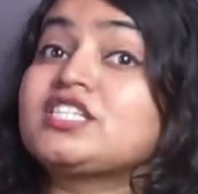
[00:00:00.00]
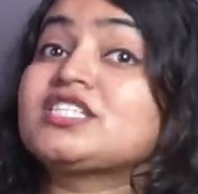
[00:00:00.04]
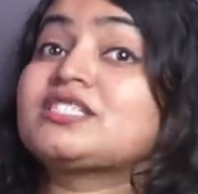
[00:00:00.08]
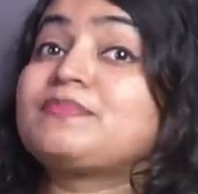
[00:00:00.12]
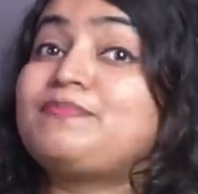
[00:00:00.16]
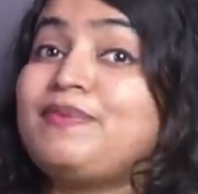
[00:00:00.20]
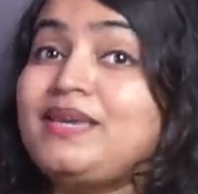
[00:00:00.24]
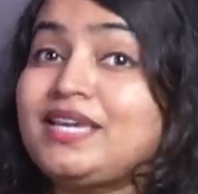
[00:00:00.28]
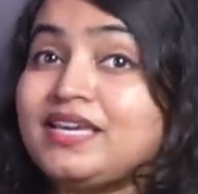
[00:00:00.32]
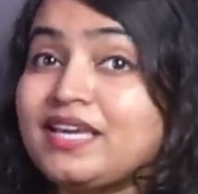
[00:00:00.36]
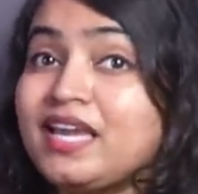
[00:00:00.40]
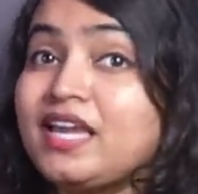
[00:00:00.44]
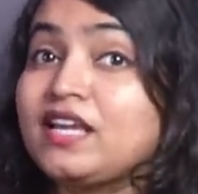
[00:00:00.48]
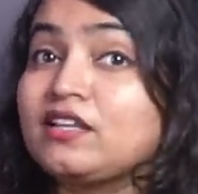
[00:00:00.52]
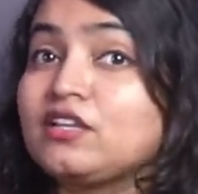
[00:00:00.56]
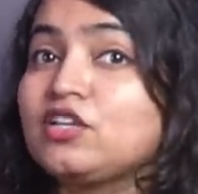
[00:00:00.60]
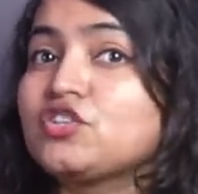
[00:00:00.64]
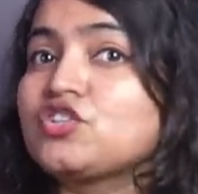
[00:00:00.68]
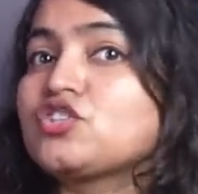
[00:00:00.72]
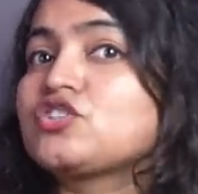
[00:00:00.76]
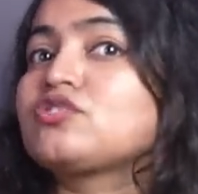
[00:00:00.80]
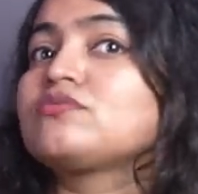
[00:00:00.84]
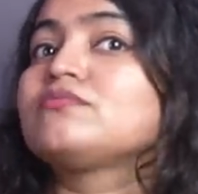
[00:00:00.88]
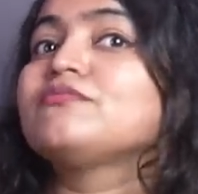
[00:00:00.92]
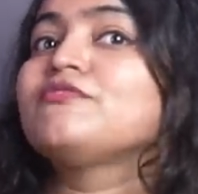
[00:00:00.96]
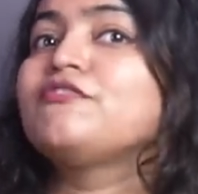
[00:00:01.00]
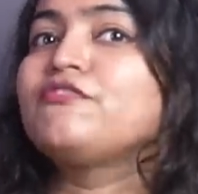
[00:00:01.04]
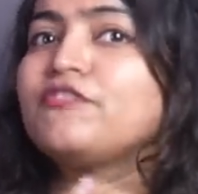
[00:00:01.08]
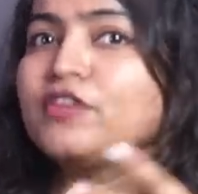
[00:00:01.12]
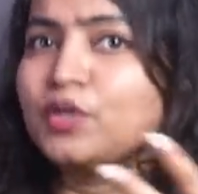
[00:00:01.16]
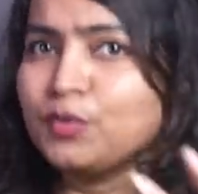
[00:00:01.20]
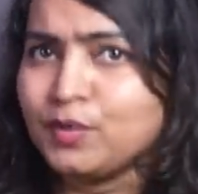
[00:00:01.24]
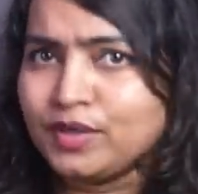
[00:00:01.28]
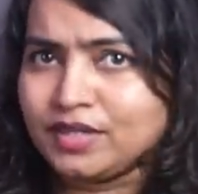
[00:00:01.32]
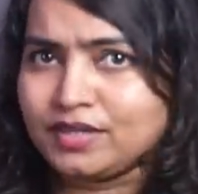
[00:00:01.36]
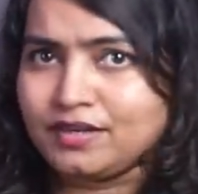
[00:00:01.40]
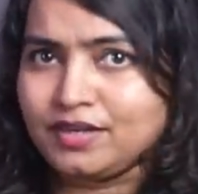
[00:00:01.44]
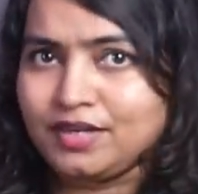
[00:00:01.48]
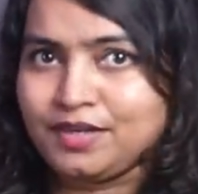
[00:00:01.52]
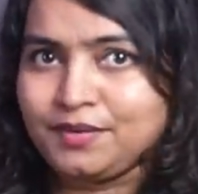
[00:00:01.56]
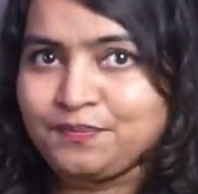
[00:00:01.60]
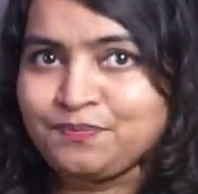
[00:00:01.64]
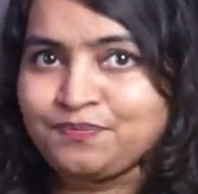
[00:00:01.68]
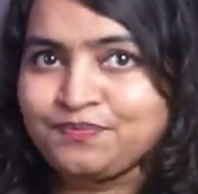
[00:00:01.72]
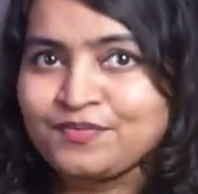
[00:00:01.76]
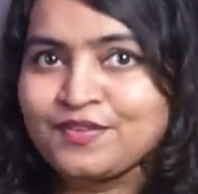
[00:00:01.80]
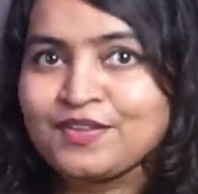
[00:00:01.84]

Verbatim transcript: to speak English fluently.